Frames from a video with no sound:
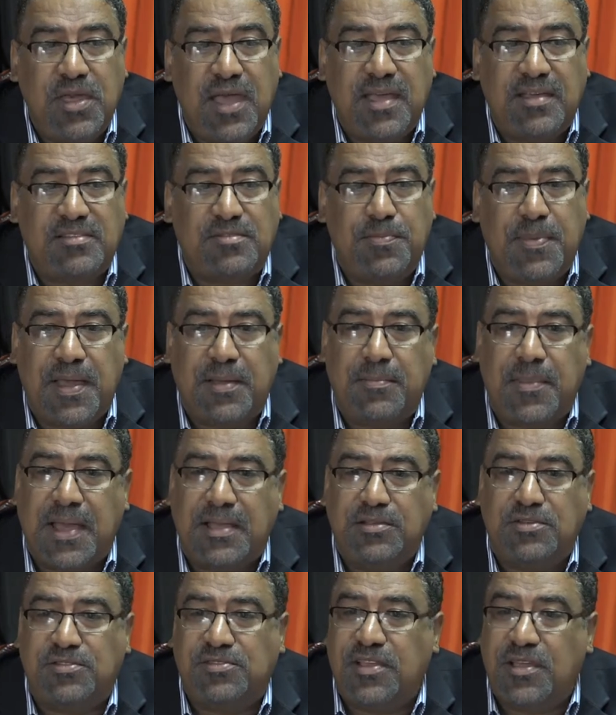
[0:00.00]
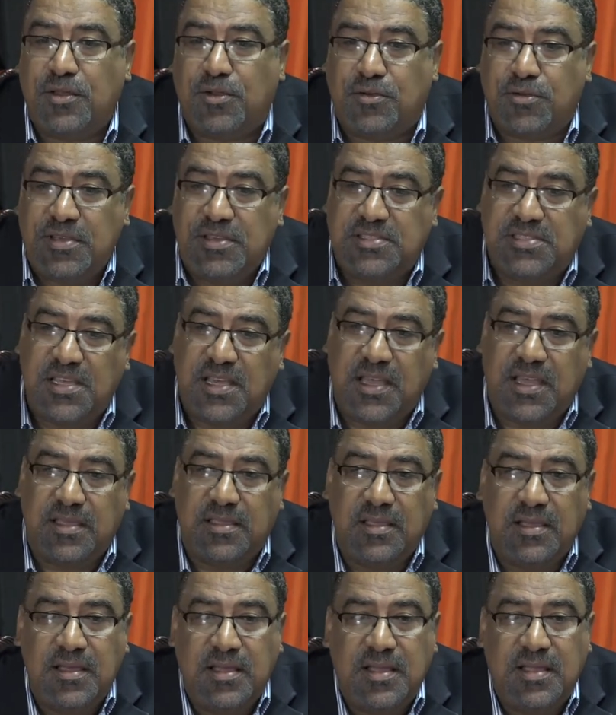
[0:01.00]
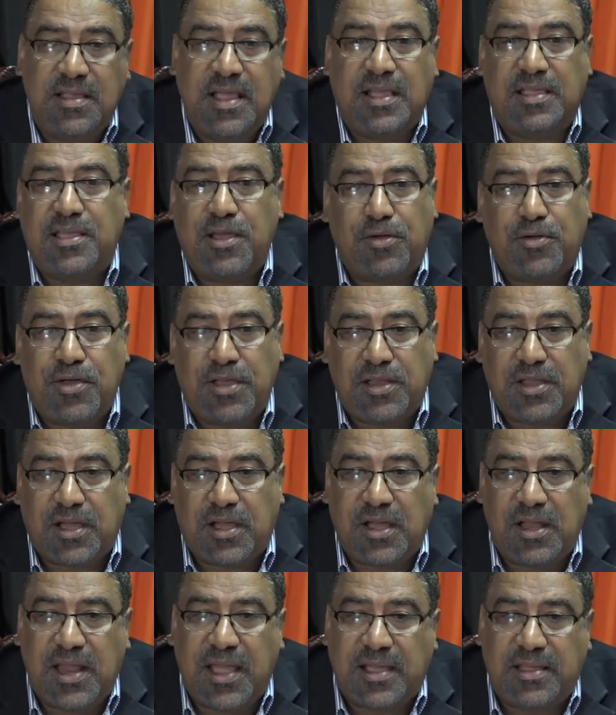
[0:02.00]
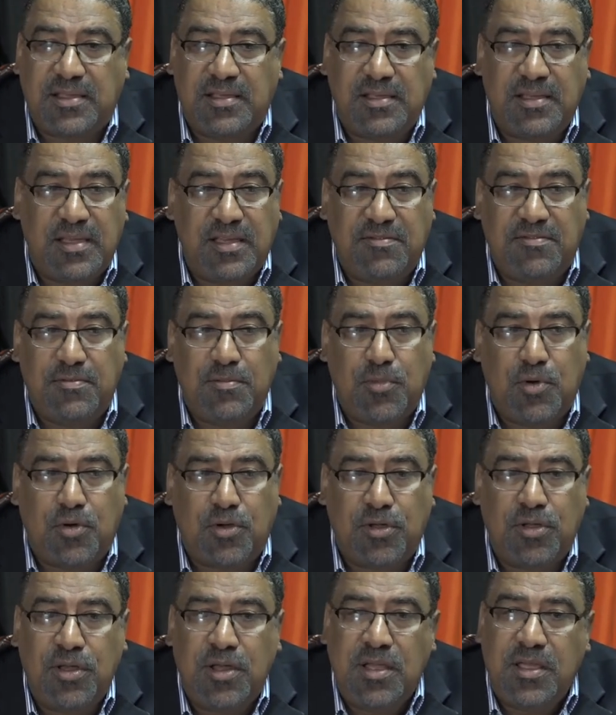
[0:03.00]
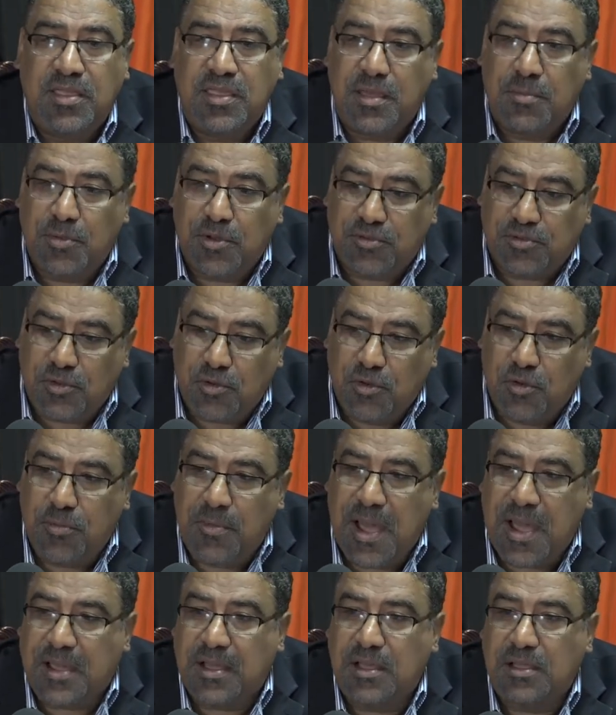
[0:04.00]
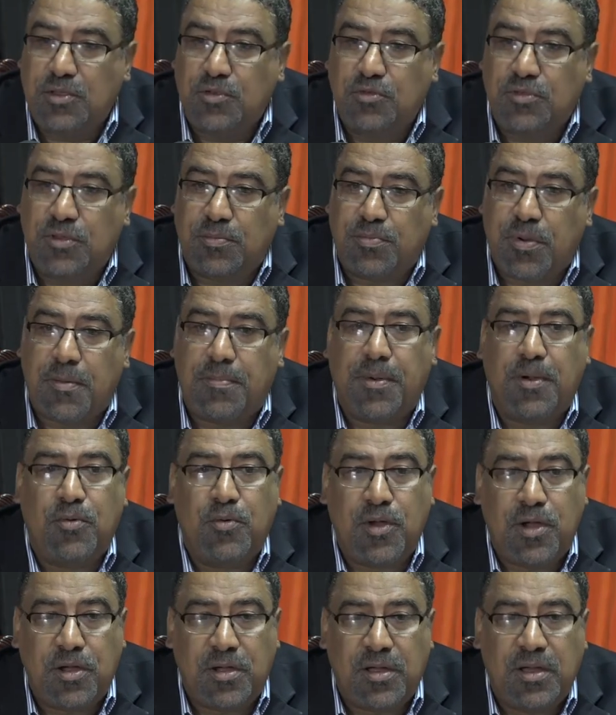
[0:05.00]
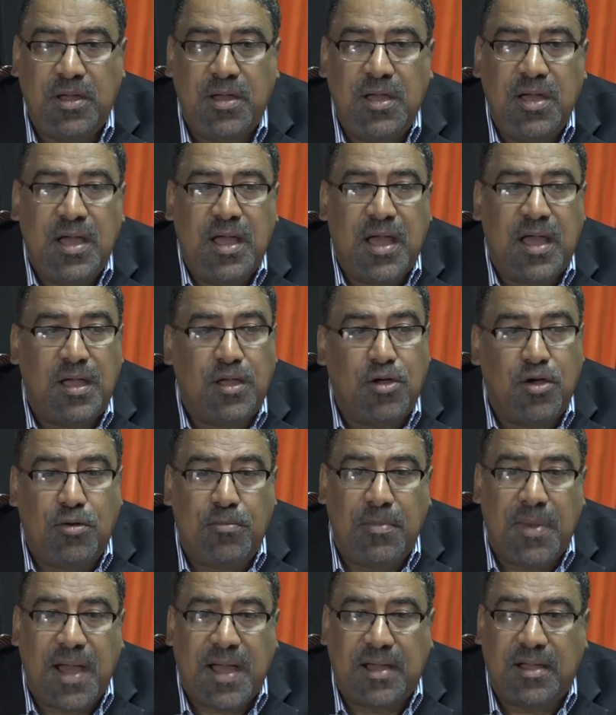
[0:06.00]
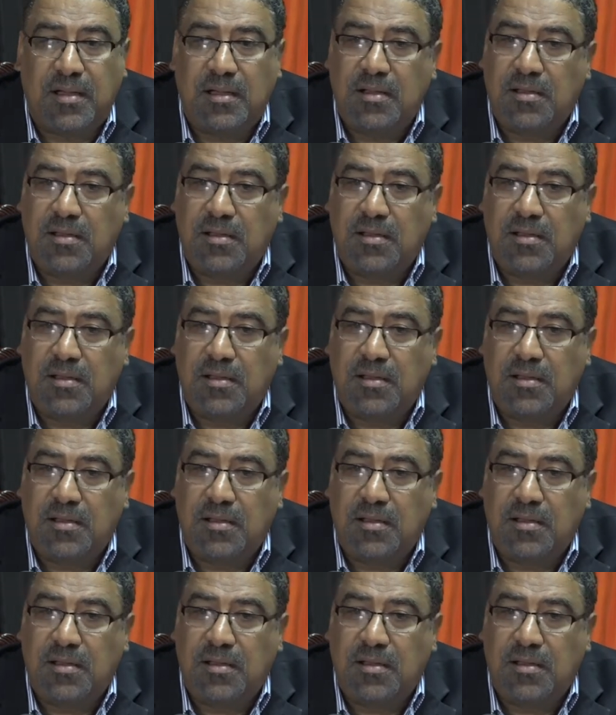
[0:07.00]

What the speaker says: they expect by just increasing it that they're going to collect even more? They must go back and do the proper work and come back.